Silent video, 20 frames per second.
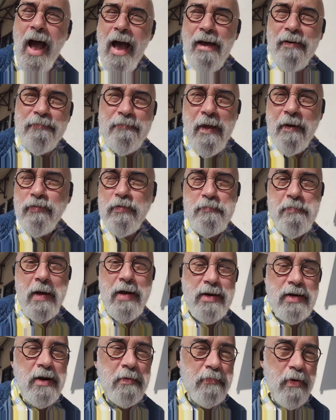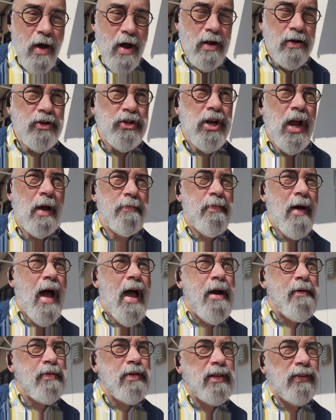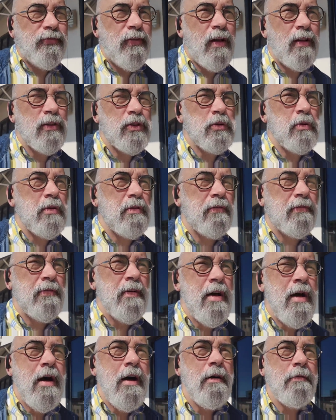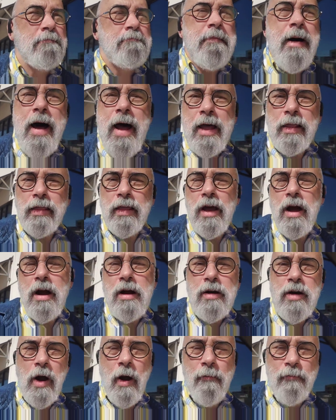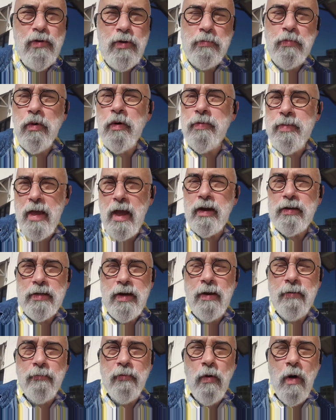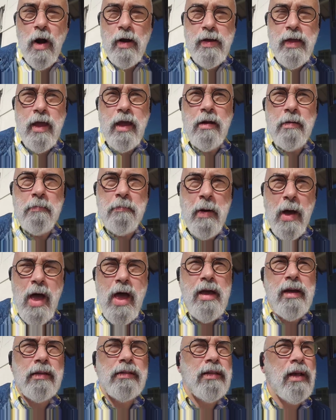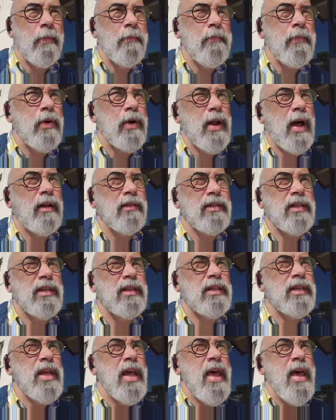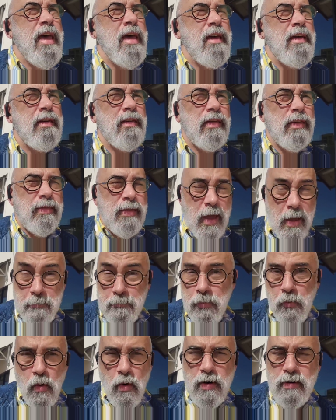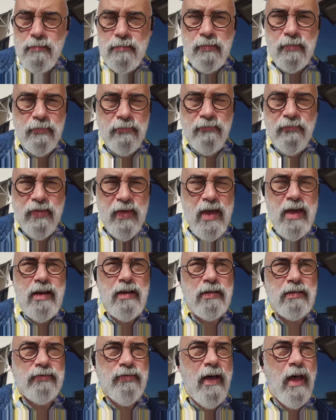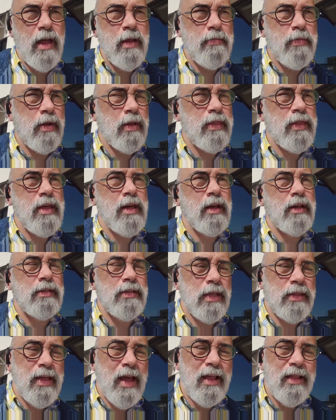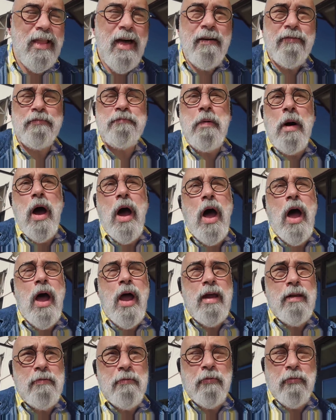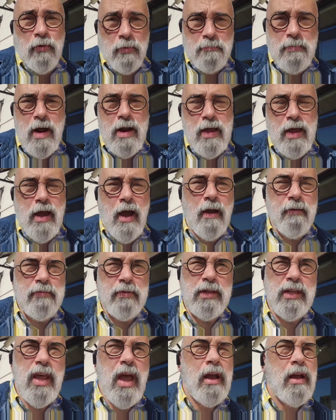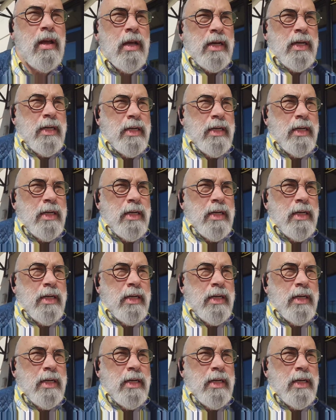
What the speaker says: I've never been in a pawn shop. I always felt sort of mildly uncomfortable with the idea of walking in and buying someone else's important things, valuable things that they left behind for money. I was like,